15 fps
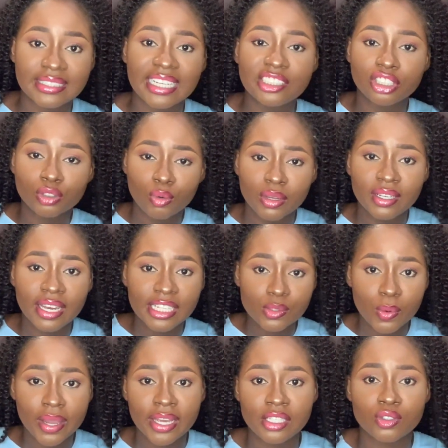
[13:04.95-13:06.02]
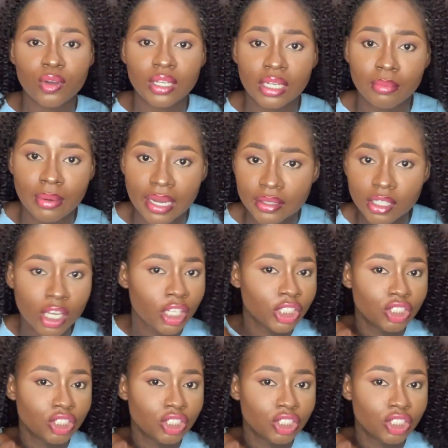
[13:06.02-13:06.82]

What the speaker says: That's just what networking is all about.